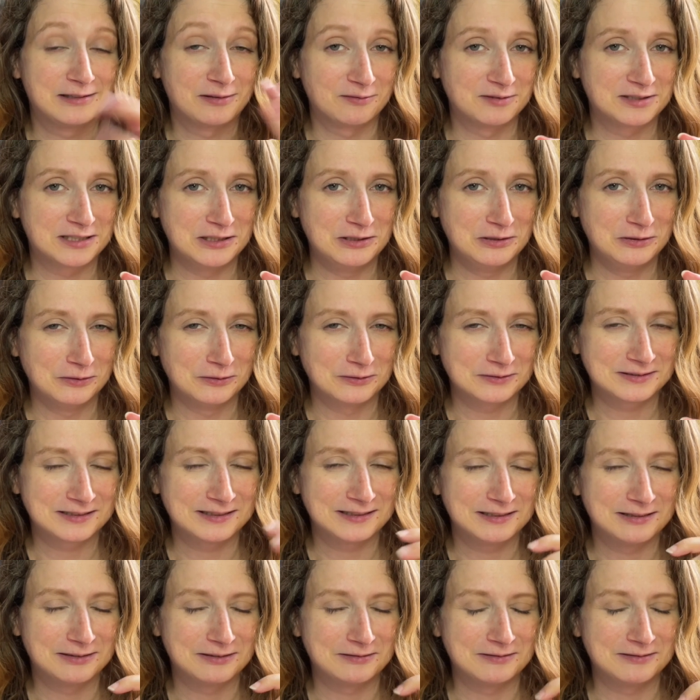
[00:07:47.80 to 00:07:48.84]
obviously not
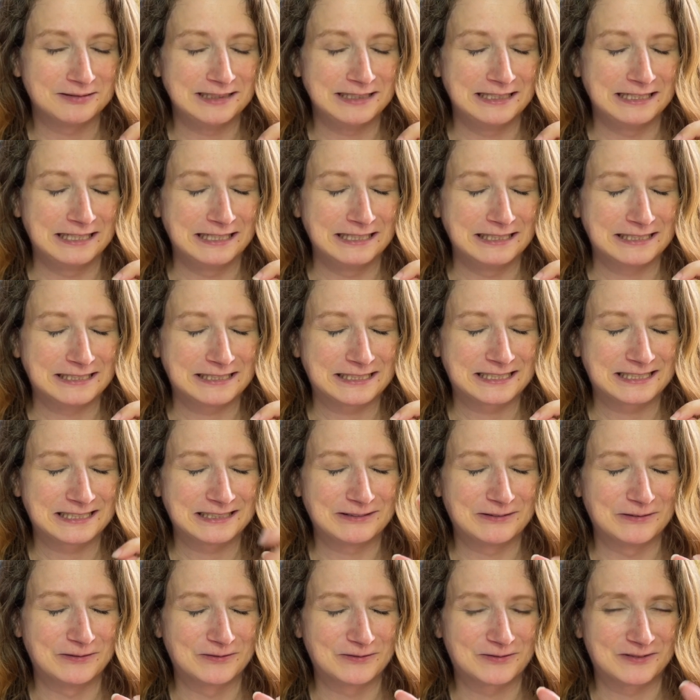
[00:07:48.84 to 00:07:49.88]
an English
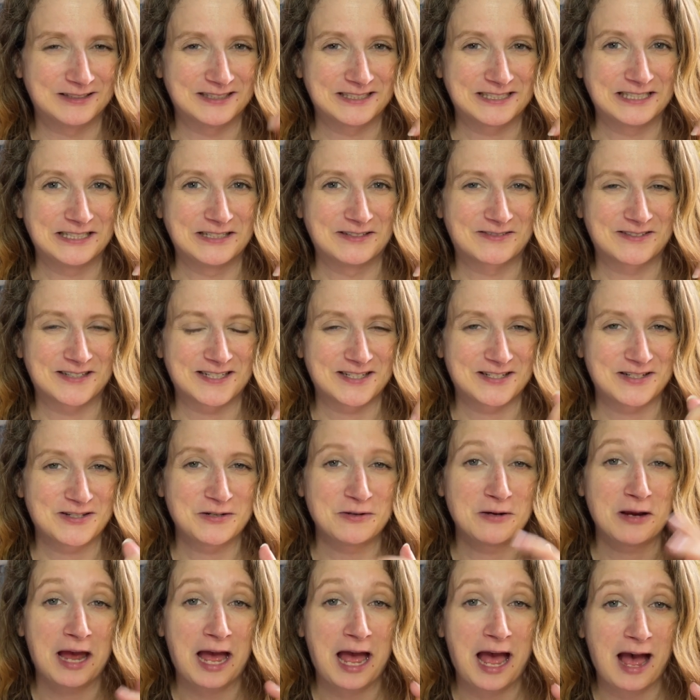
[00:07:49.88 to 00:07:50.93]
or French interest to
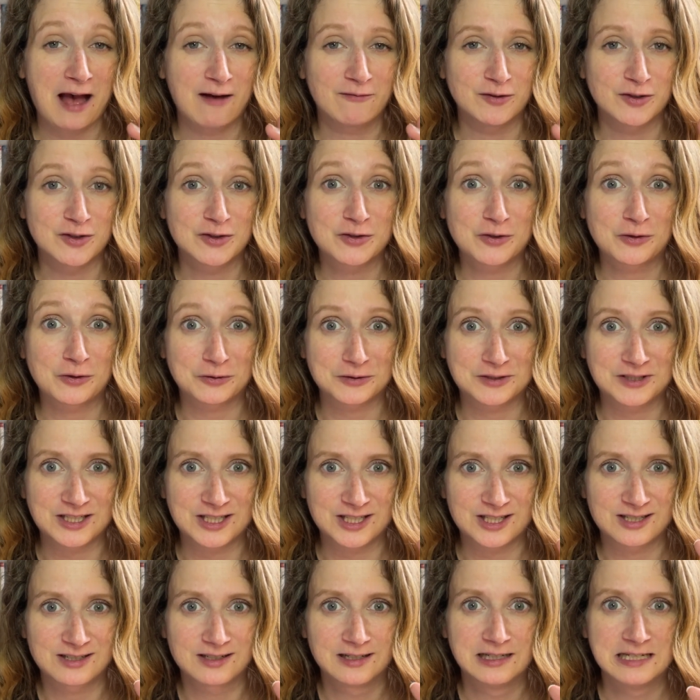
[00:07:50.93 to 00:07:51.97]
have a
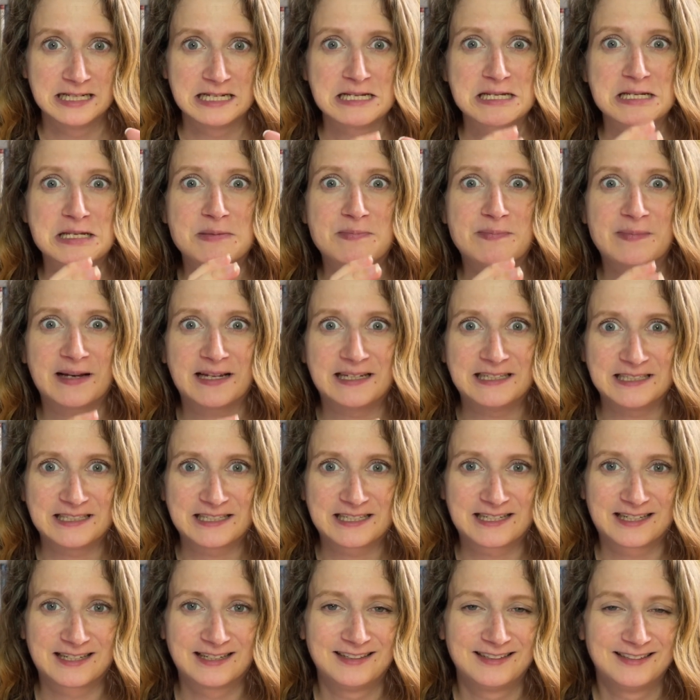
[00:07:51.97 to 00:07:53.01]

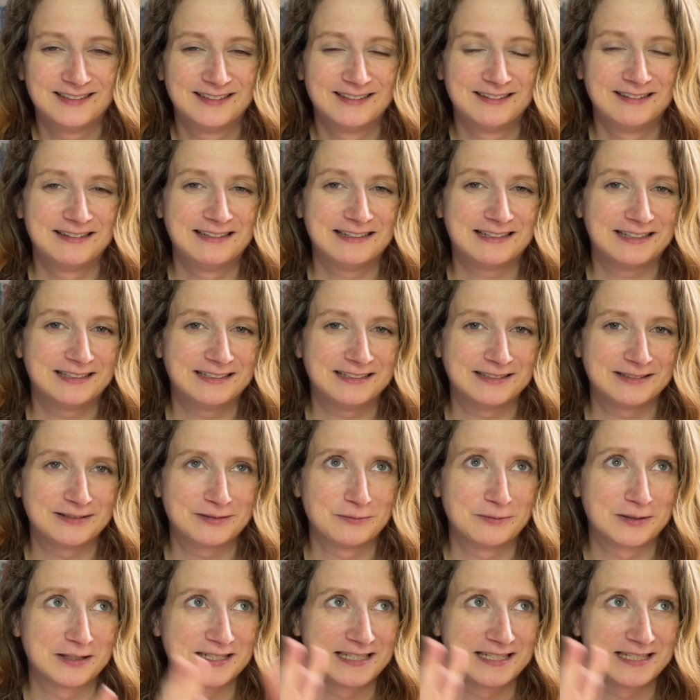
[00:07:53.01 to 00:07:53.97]
Scottish-Spanish alliance. What a